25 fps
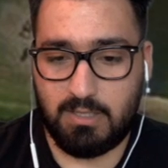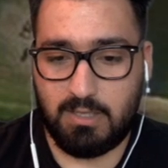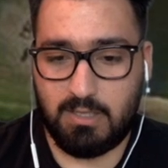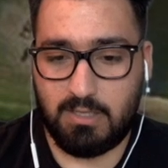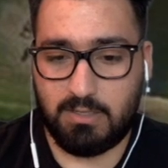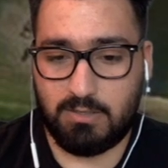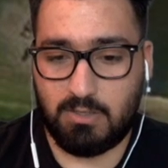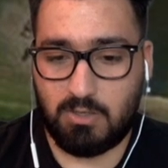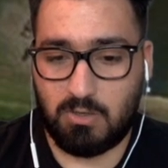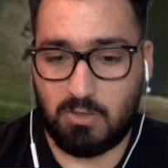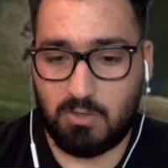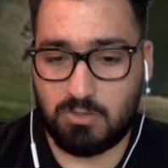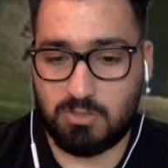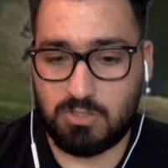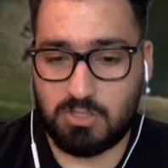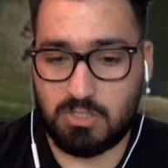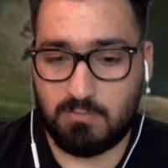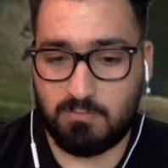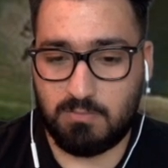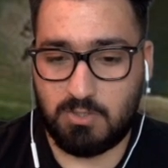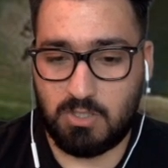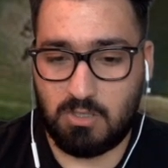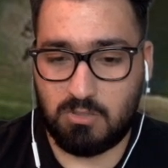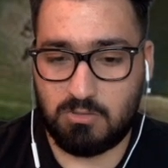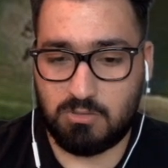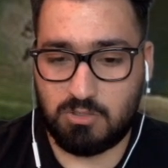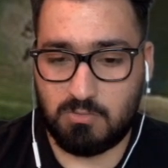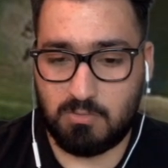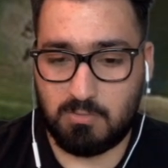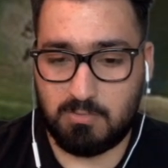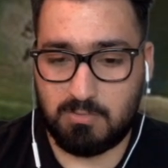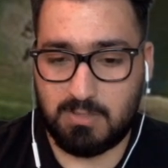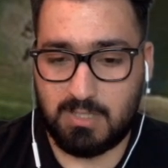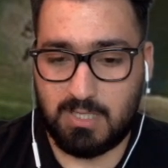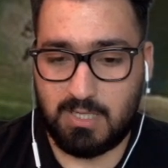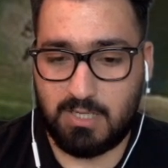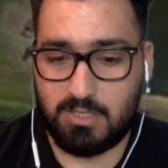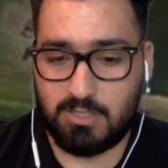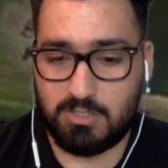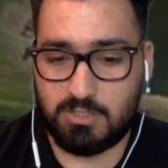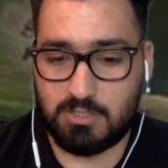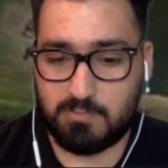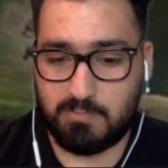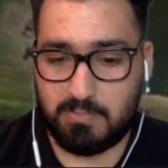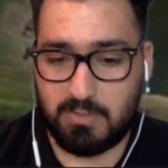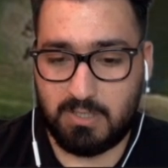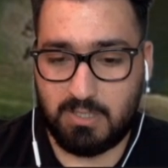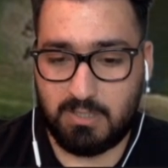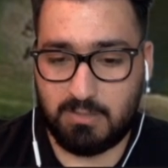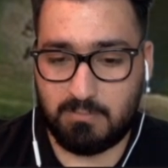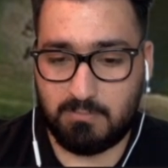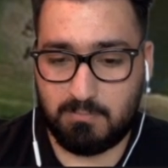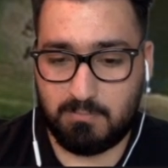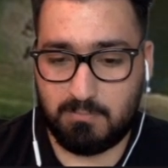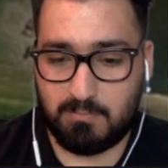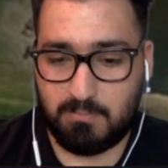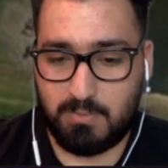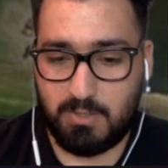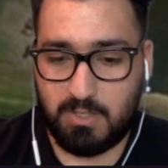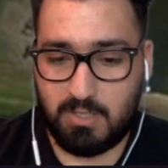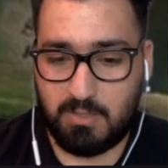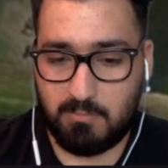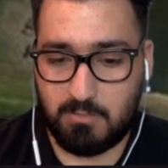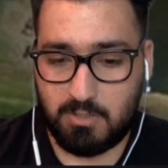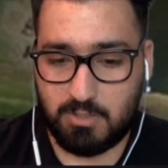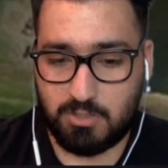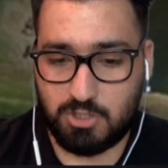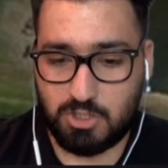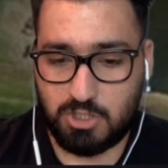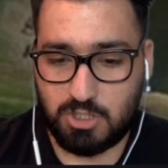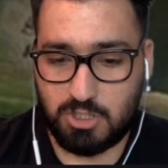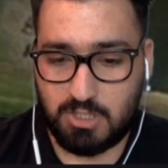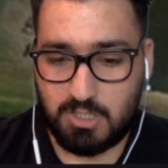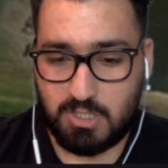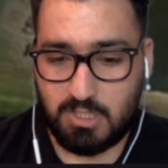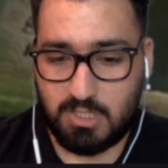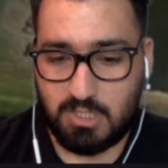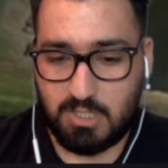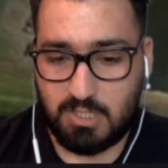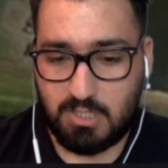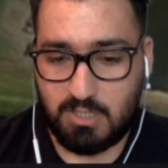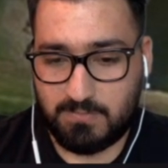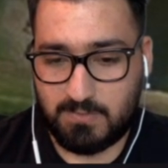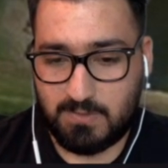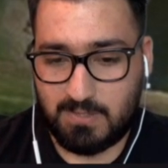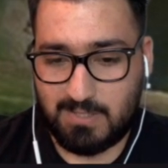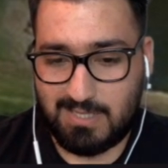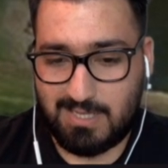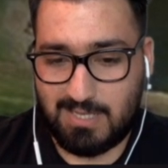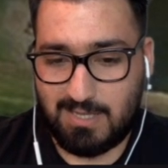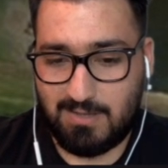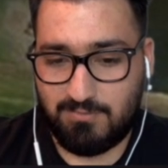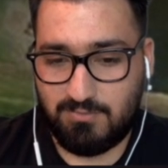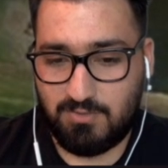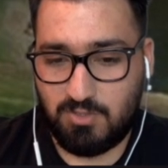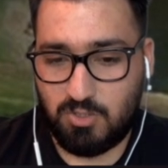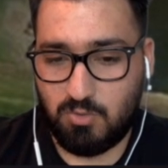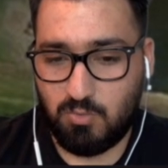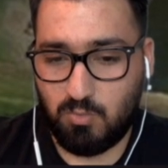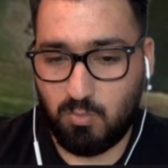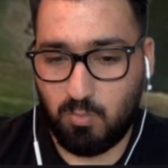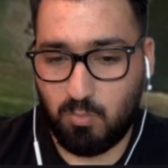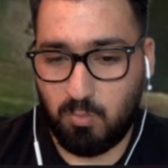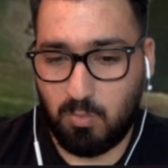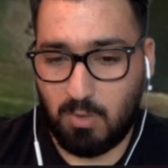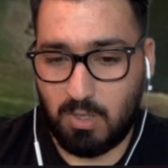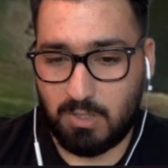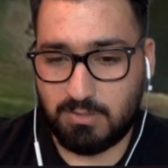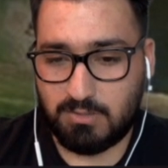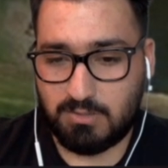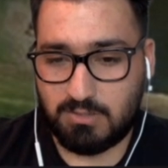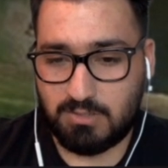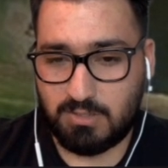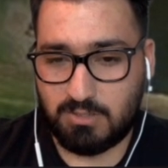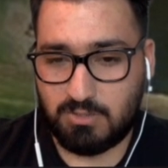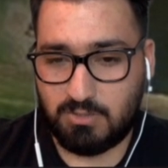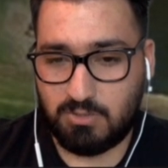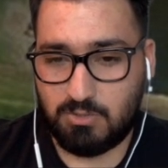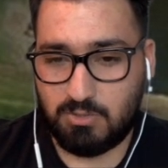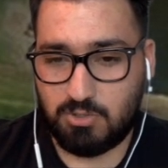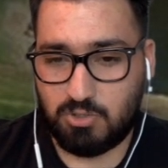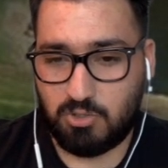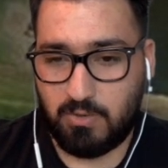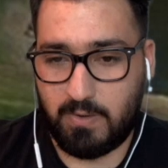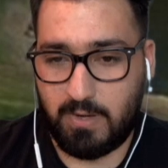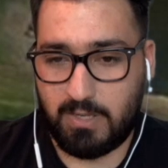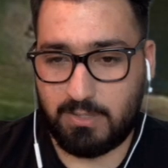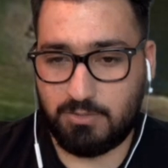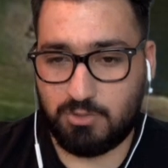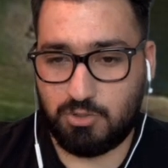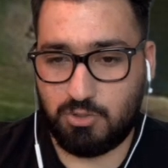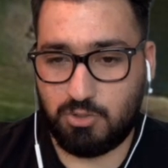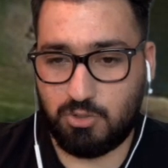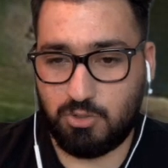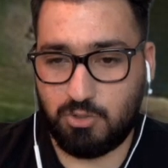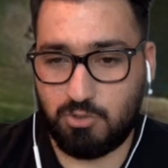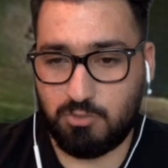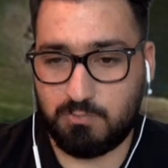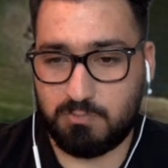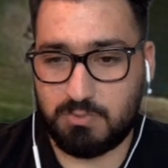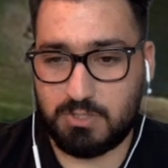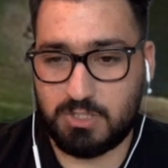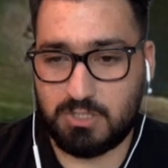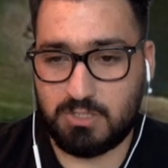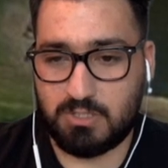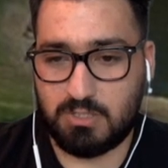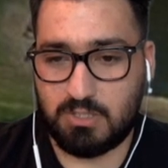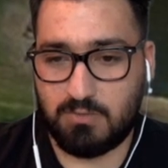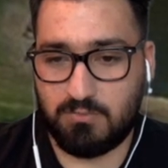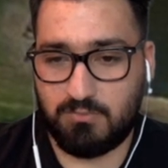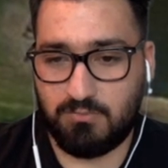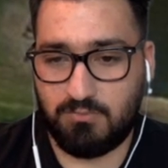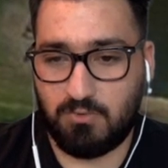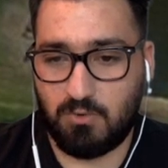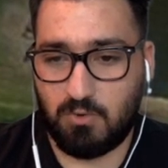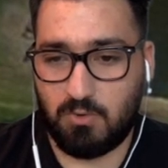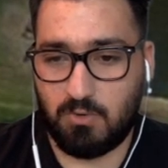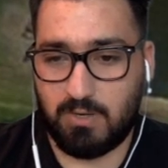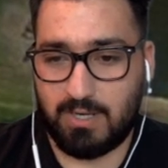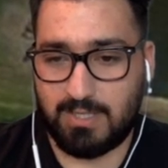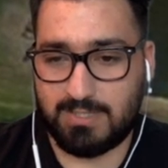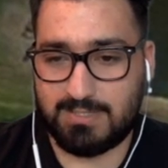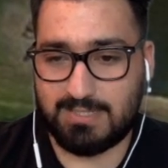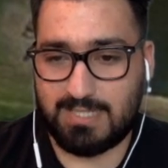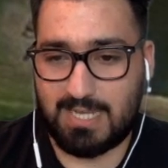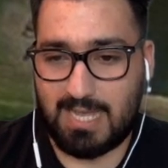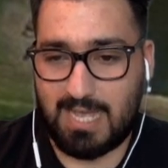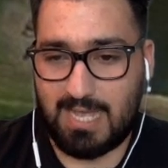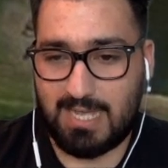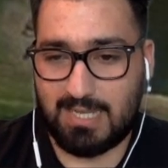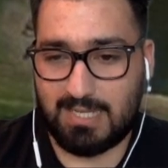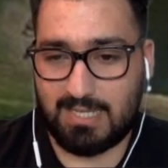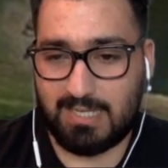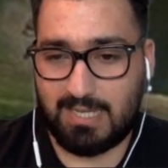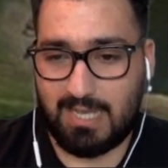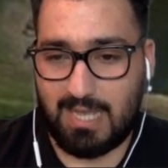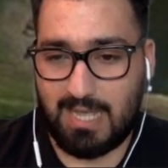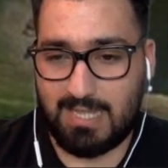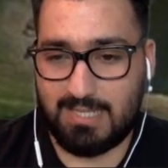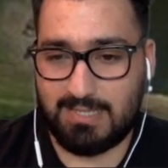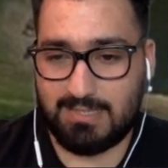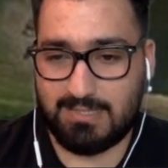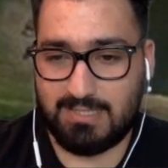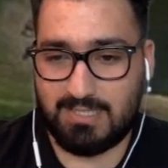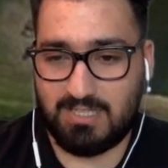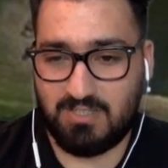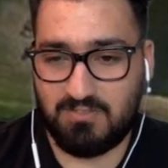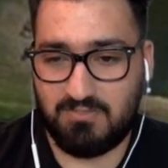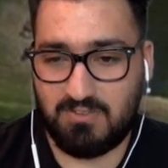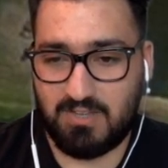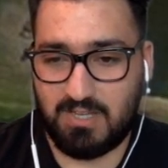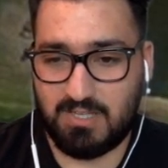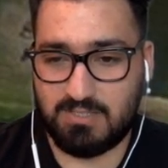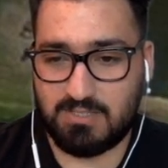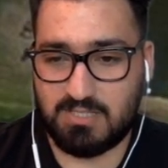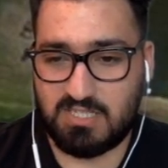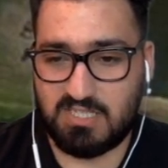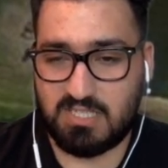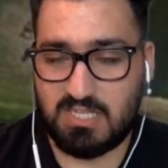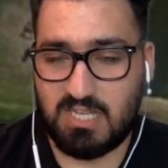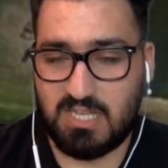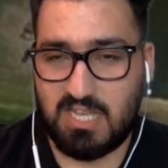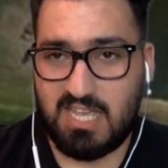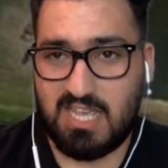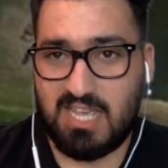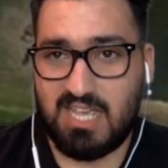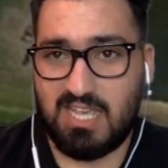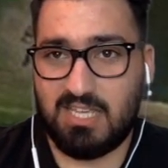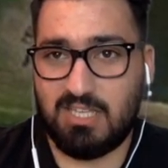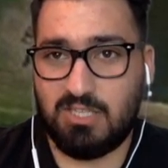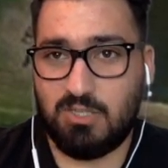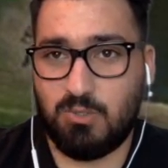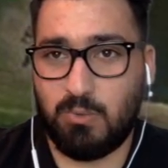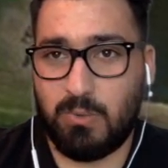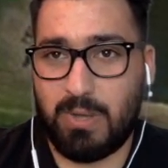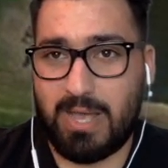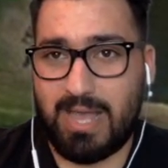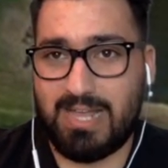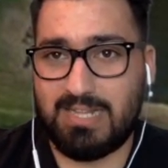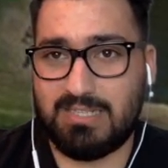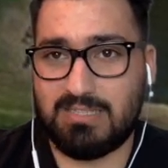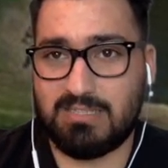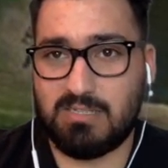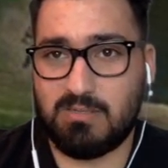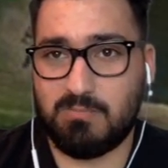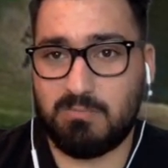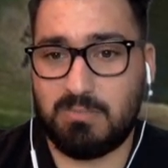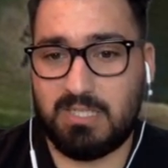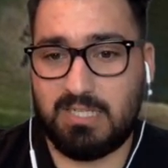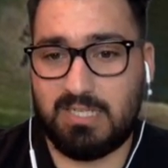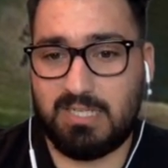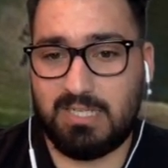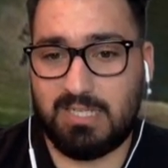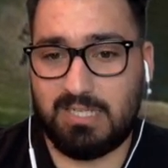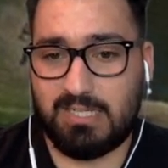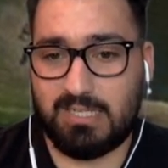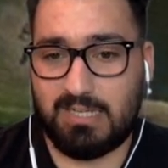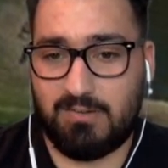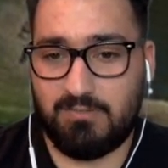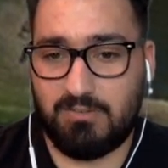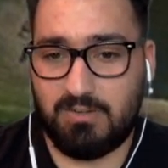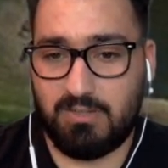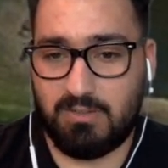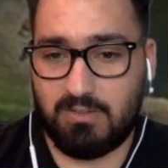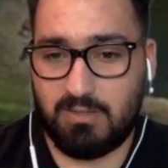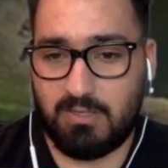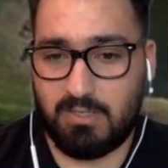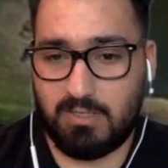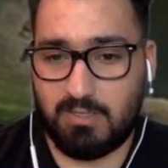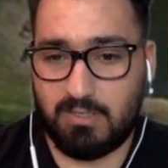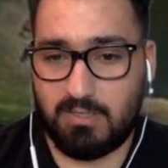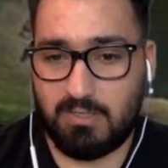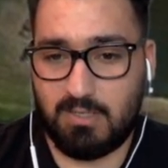There are some knowledgeable players, but pretty much if you want to train troops for attack and defense, you end up needing everything.